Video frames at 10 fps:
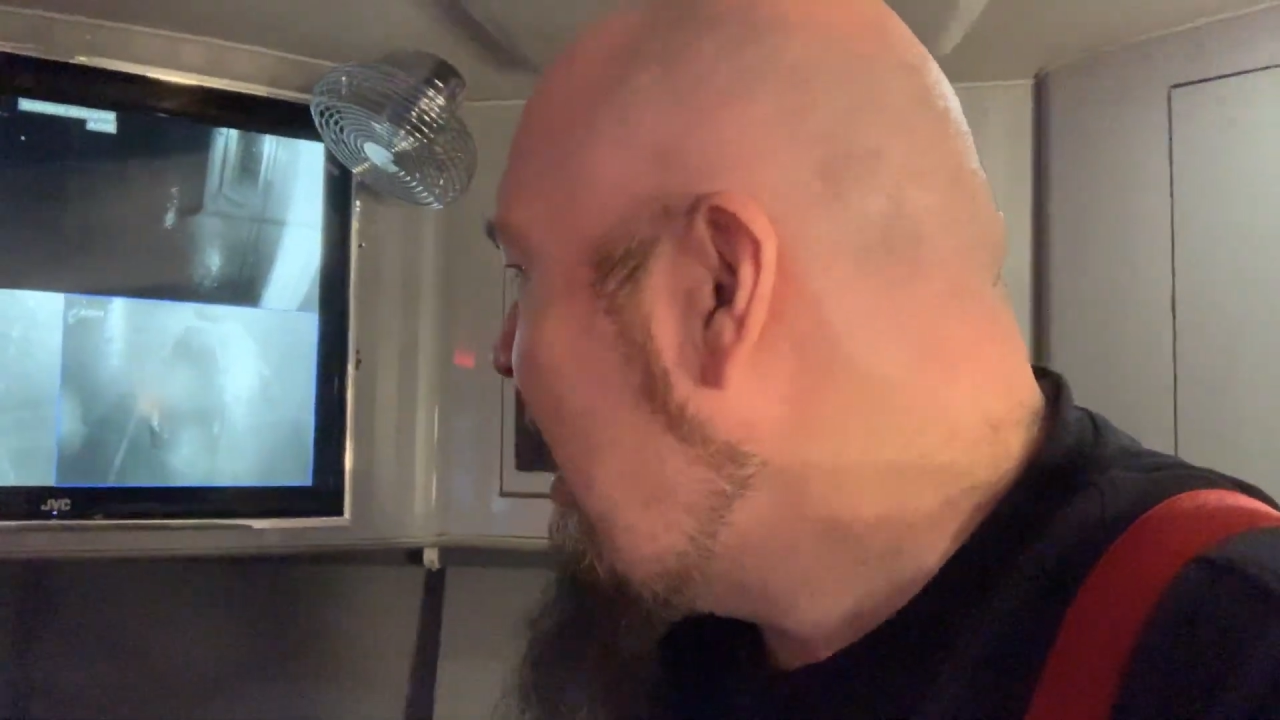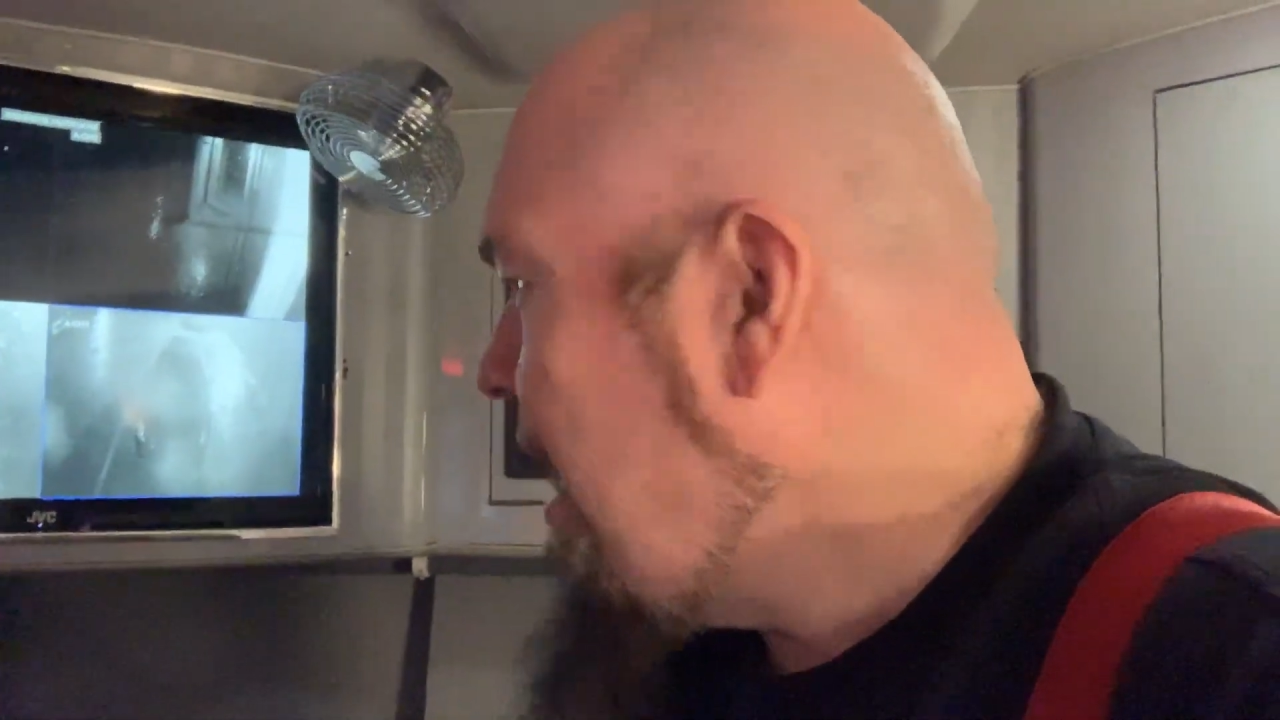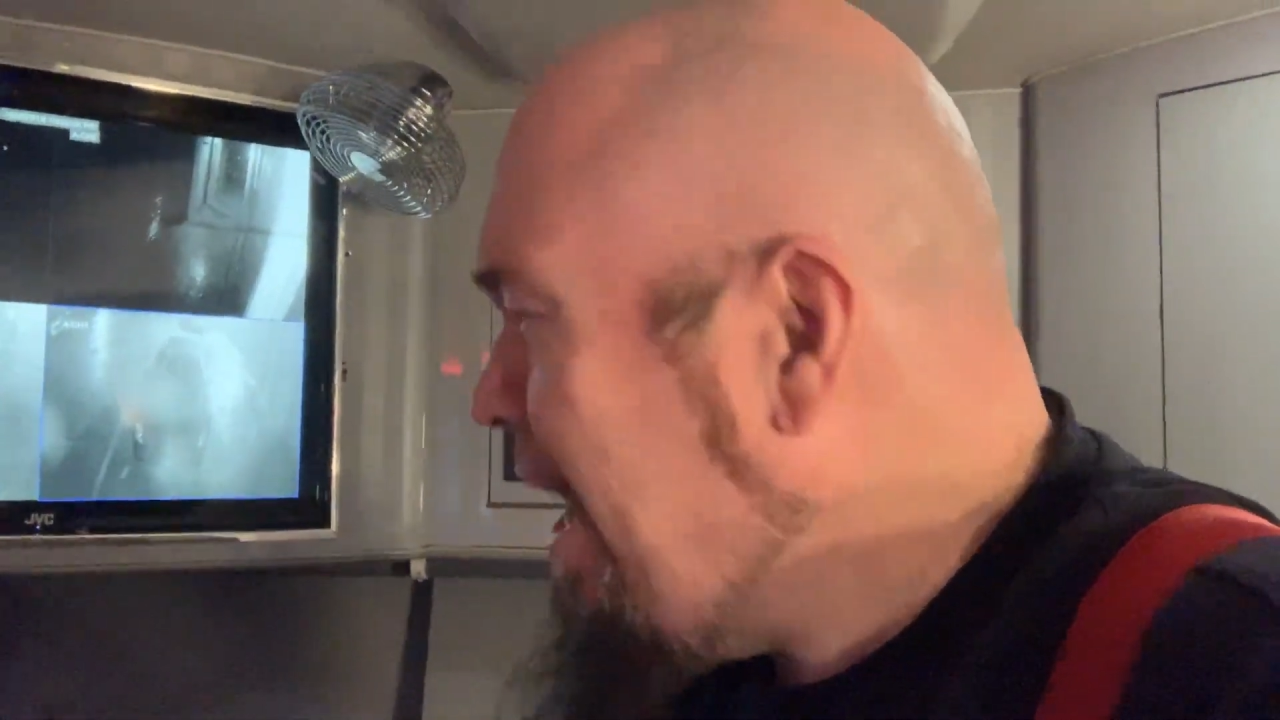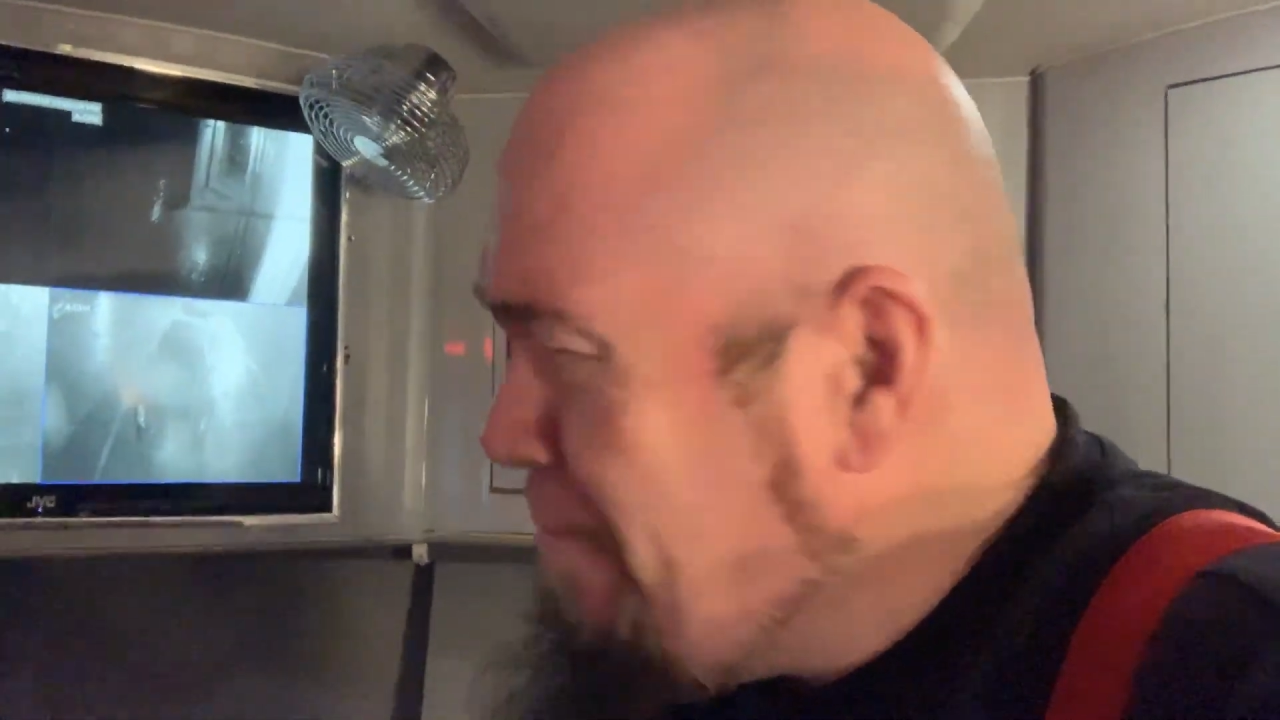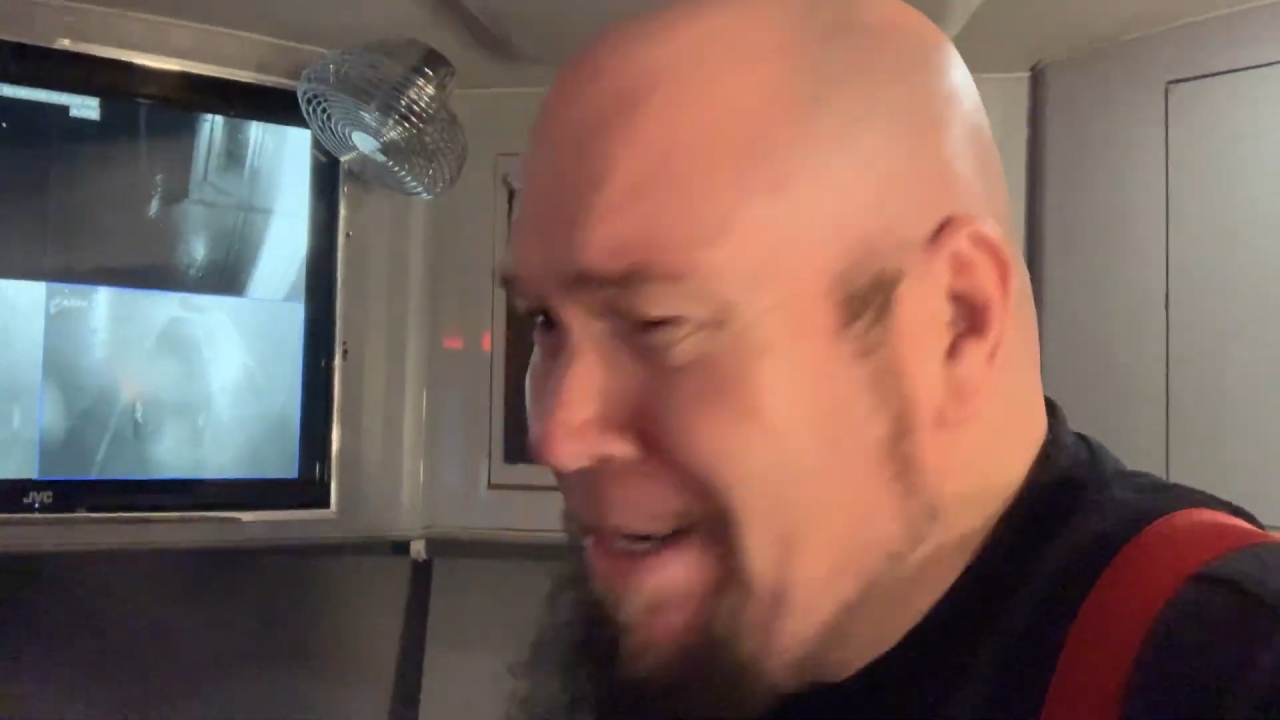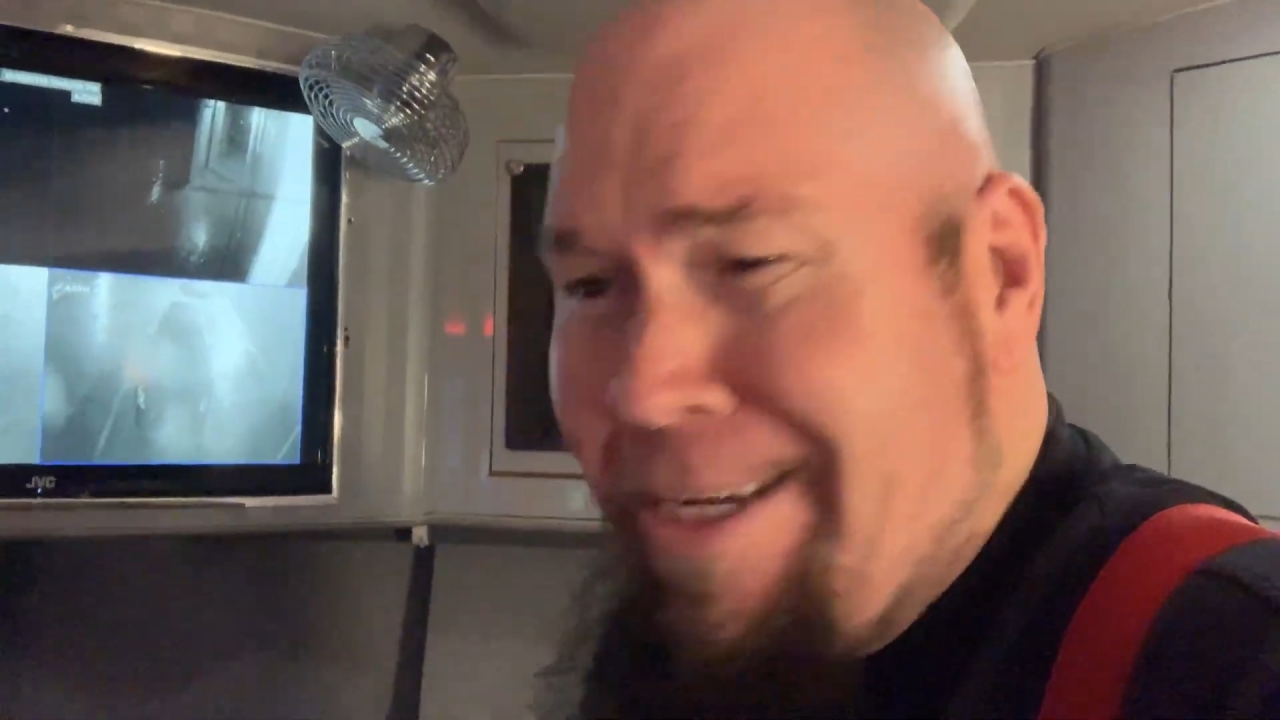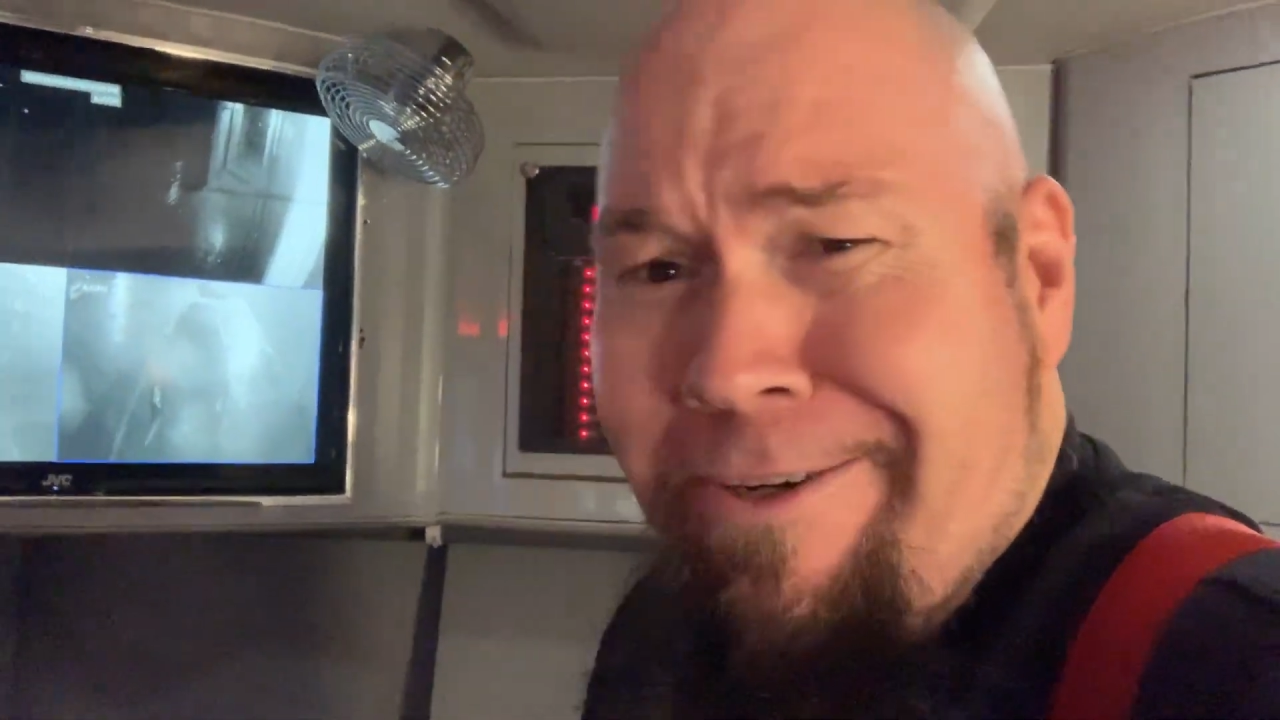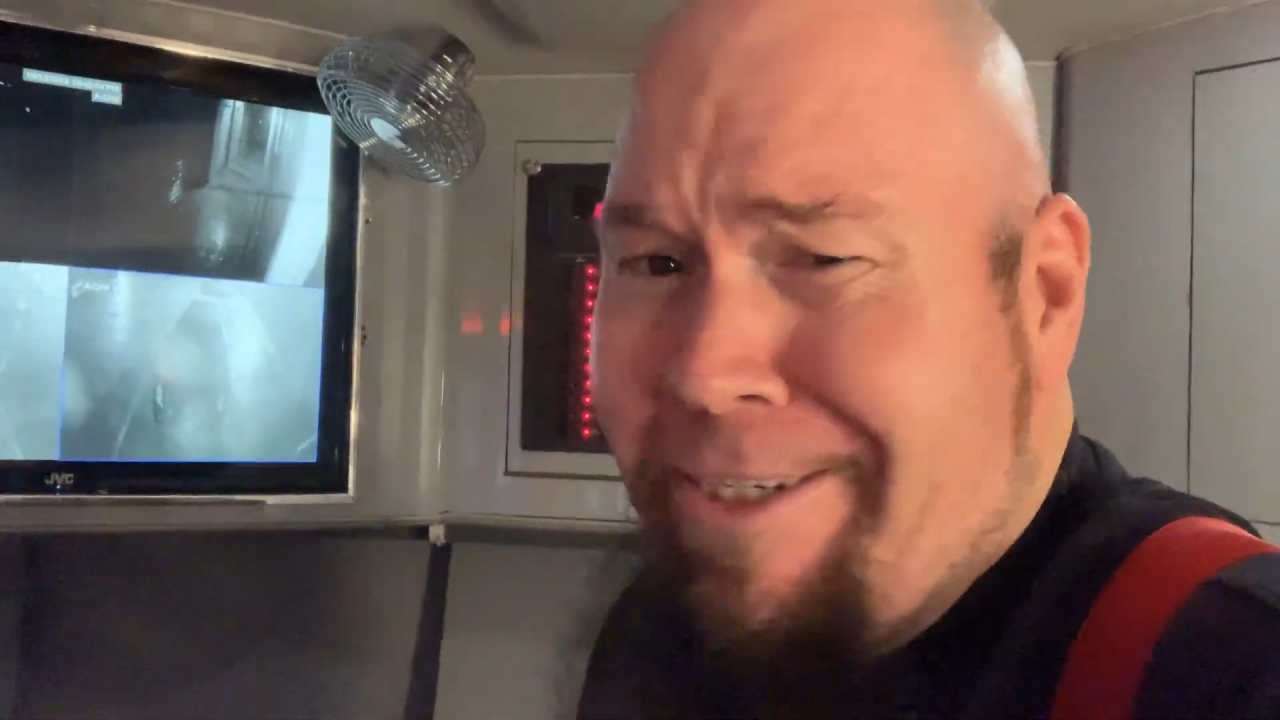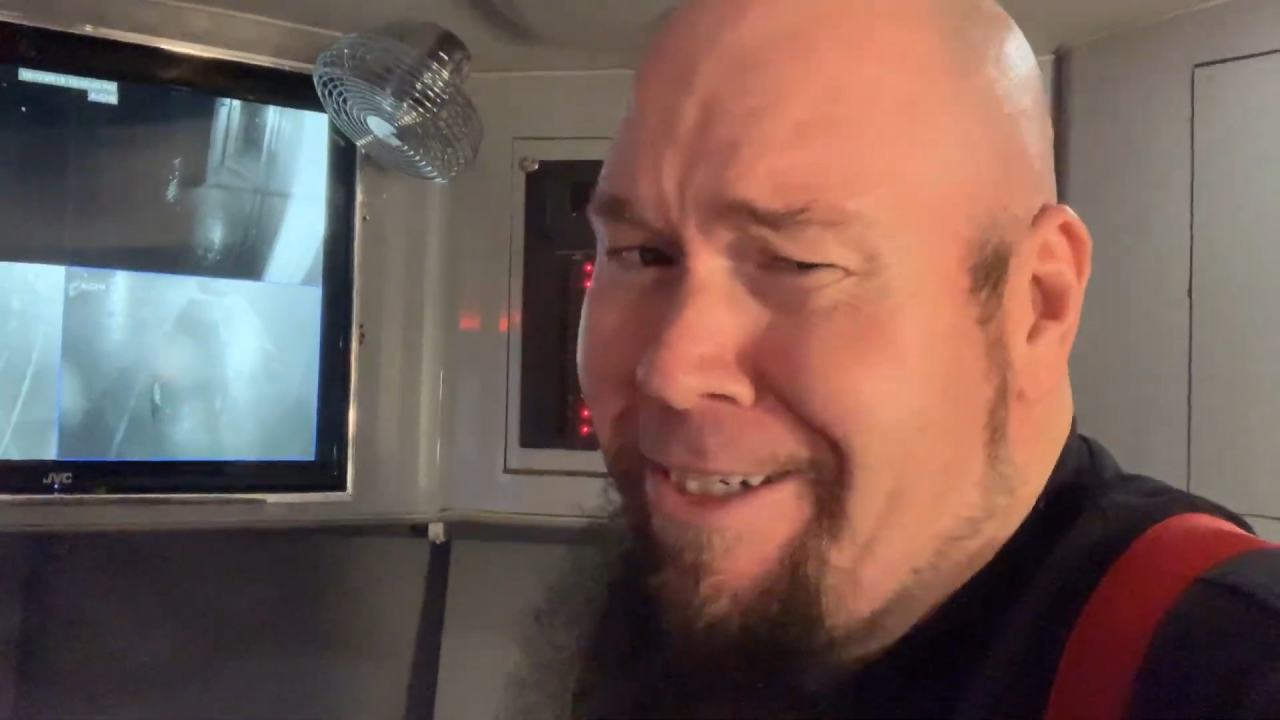I went down to